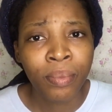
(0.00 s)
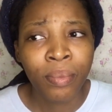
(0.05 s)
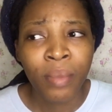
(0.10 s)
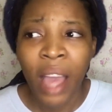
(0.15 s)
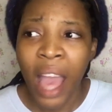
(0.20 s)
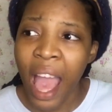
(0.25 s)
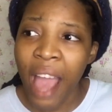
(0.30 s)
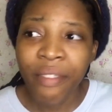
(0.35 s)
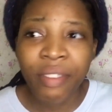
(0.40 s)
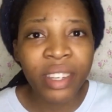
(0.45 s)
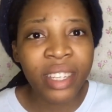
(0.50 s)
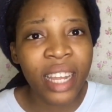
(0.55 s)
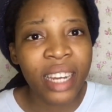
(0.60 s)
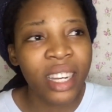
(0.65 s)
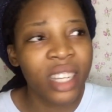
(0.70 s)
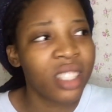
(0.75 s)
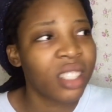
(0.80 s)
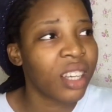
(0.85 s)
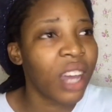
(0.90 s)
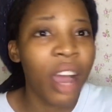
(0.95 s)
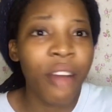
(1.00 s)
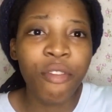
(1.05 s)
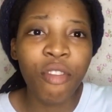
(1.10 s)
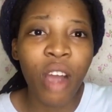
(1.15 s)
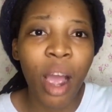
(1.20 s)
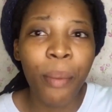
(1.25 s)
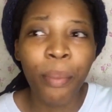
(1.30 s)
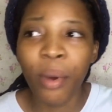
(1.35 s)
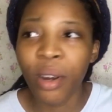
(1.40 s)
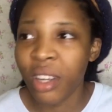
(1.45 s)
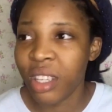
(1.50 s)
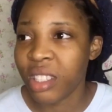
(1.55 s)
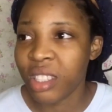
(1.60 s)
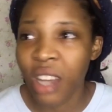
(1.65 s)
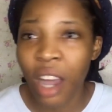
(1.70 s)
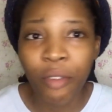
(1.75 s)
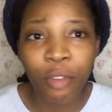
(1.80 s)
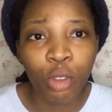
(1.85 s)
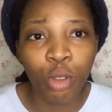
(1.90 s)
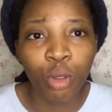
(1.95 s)
Every day they travel abroad, they
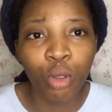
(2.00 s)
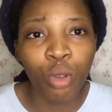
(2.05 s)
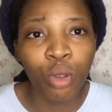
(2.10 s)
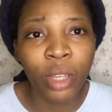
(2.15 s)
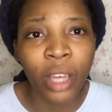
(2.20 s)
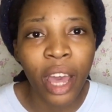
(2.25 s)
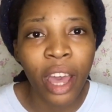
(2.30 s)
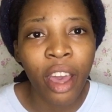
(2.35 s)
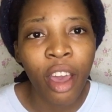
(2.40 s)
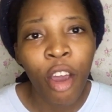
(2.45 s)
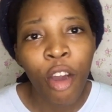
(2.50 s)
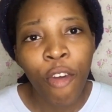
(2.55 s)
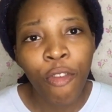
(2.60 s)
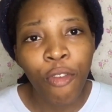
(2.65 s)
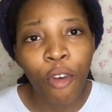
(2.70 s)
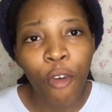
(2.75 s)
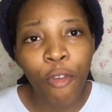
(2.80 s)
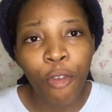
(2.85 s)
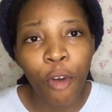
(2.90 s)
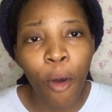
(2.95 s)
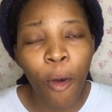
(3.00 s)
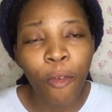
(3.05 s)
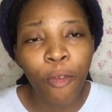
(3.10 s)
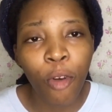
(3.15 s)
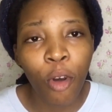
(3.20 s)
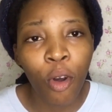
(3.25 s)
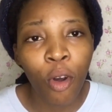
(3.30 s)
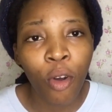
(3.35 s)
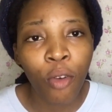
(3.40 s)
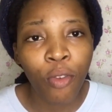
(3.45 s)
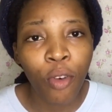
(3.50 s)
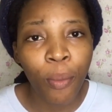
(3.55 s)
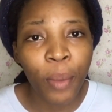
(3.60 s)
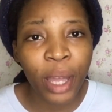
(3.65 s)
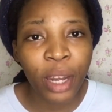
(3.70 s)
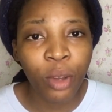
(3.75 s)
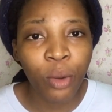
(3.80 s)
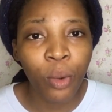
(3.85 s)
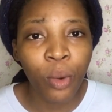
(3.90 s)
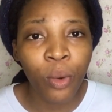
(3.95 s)
travel to UK for
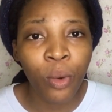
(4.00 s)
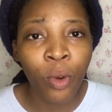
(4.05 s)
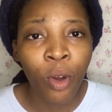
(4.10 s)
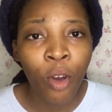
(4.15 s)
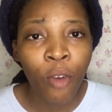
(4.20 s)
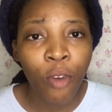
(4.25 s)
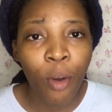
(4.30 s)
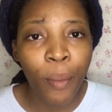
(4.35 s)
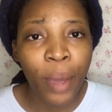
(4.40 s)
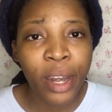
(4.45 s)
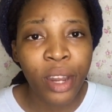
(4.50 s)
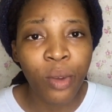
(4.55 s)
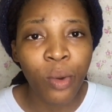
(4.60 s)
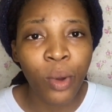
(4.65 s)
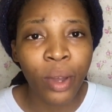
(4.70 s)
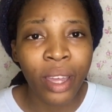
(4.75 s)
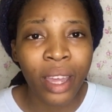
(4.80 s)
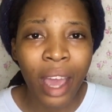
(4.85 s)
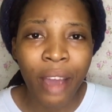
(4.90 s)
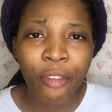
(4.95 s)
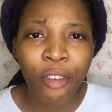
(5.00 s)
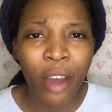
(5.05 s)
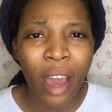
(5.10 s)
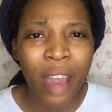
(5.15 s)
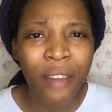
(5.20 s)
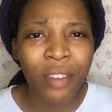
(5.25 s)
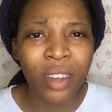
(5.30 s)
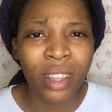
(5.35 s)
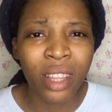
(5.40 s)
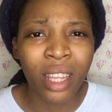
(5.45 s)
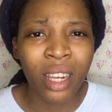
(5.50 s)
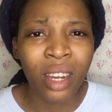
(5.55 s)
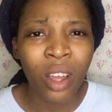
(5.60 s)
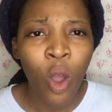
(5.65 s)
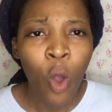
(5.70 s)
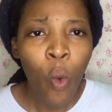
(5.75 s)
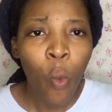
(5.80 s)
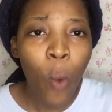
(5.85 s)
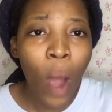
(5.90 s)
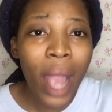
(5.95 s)
medical care, for everything.
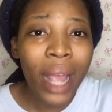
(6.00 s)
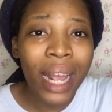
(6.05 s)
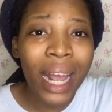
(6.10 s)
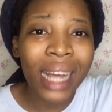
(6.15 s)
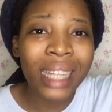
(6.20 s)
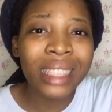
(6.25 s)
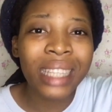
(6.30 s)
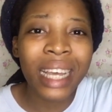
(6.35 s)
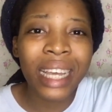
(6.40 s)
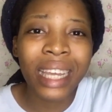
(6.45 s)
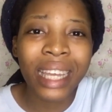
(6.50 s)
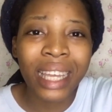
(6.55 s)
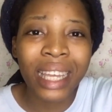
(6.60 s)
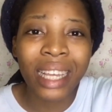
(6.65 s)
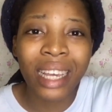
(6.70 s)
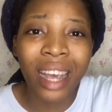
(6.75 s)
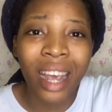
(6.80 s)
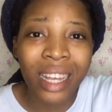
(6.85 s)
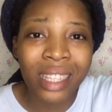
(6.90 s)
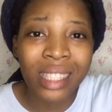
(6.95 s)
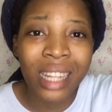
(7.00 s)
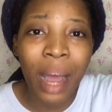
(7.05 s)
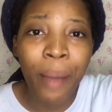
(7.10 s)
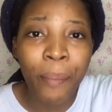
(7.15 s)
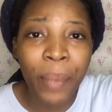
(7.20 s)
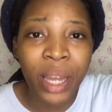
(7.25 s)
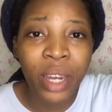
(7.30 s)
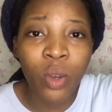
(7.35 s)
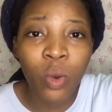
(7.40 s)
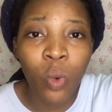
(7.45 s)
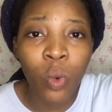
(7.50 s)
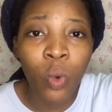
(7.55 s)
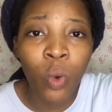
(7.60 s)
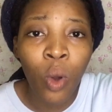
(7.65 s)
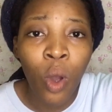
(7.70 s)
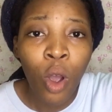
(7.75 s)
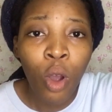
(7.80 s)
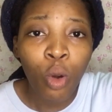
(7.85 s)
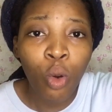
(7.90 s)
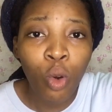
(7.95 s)
Why can't they create that
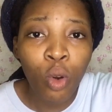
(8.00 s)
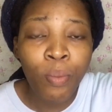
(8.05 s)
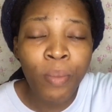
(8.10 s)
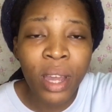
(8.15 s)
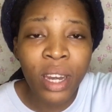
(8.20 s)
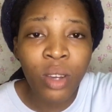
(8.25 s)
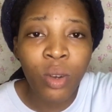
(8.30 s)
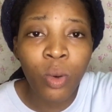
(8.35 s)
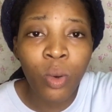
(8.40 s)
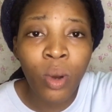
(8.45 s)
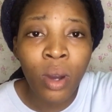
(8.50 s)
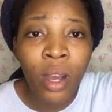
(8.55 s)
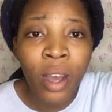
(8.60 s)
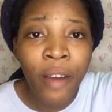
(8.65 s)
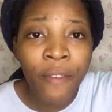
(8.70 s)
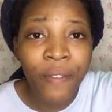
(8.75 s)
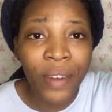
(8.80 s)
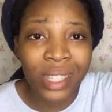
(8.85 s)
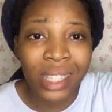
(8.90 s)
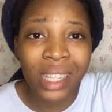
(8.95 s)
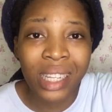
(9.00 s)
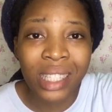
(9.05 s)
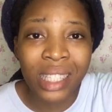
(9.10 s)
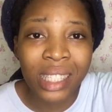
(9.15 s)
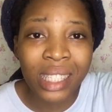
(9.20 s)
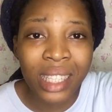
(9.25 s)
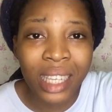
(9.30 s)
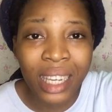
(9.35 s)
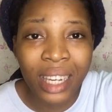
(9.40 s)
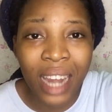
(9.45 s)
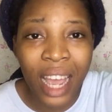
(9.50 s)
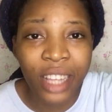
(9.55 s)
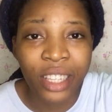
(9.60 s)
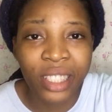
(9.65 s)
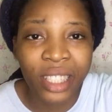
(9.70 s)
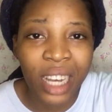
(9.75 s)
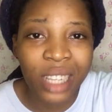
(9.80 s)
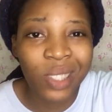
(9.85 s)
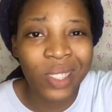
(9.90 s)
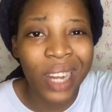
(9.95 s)
good medical facilities in
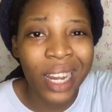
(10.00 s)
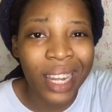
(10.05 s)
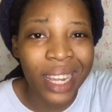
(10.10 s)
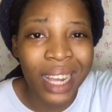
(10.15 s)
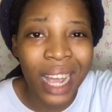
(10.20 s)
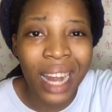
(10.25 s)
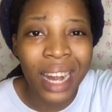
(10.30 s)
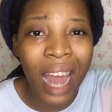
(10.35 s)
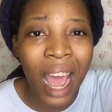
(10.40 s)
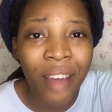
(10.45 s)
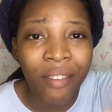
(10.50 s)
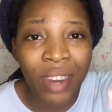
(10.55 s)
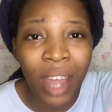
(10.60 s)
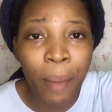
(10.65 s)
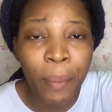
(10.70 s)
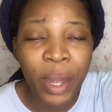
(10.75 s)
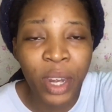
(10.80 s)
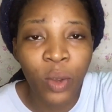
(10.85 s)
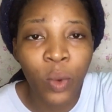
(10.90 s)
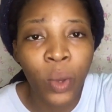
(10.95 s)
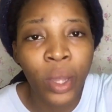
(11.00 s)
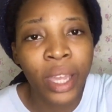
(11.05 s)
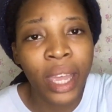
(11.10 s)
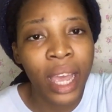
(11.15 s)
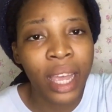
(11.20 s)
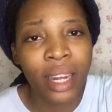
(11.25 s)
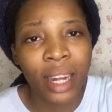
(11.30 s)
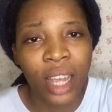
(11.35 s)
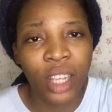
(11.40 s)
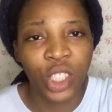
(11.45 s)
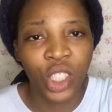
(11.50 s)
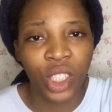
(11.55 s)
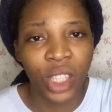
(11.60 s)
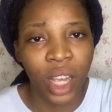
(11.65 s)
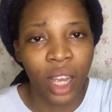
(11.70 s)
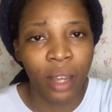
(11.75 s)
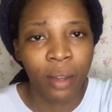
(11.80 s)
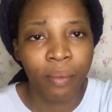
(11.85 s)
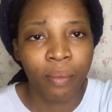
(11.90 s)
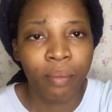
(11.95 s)
Nigeria so that they can have that medical care in
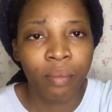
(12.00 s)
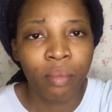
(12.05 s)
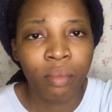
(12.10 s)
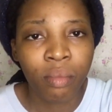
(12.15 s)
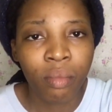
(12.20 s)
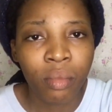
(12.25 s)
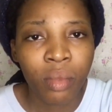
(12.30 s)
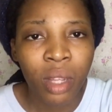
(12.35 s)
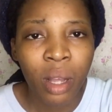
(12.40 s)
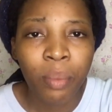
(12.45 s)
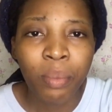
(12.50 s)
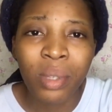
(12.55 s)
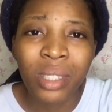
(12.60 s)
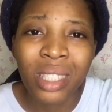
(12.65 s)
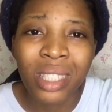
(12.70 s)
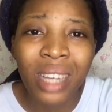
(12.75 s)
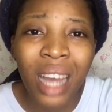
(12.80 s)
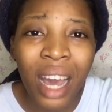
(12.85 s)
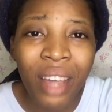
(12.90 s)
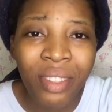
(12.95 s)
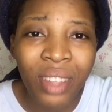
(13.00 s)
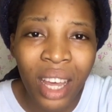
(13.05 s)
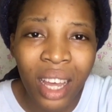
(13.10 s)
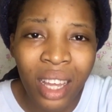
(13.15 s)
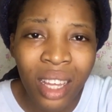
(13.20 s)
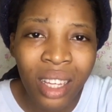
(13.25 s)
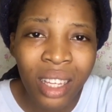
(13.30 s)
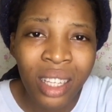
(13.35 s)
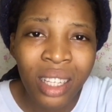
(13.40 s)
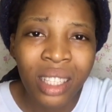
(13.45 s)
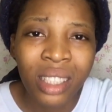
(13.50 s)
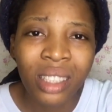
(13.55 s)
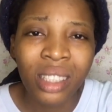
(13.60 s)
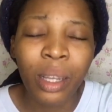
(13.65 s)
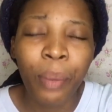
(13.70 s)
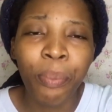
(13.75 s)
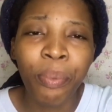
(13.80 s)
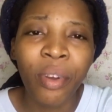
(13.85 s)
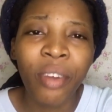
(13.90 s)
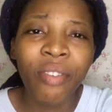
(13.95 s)
Nigeria? But rather, they
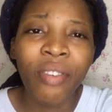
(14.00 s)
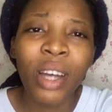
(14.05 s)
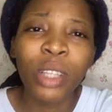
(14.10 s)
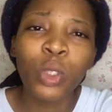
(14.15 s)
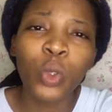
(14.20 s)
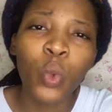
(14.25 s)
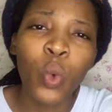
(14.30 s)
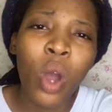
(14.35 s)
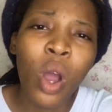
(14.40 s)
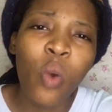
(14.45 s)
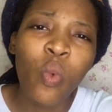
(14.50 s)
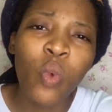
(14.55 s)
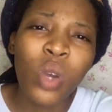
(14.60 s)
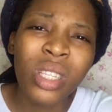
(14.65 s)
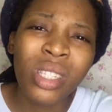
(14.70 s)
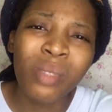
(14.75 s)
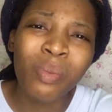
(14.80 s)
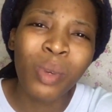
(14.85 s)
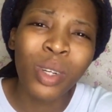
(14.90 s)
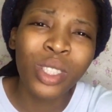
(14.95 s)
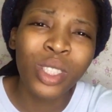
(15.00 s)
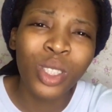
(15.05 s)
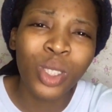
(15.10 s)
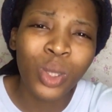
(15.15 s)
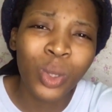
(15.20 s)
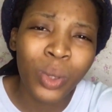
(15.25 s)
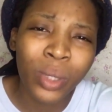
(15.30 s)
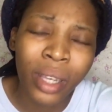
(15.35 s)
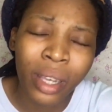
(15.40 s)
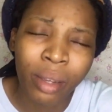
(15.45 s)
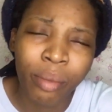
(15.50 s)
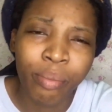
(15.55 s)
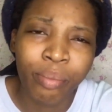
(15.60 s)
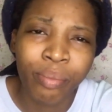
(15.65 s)
prefer to go and waste money in UK.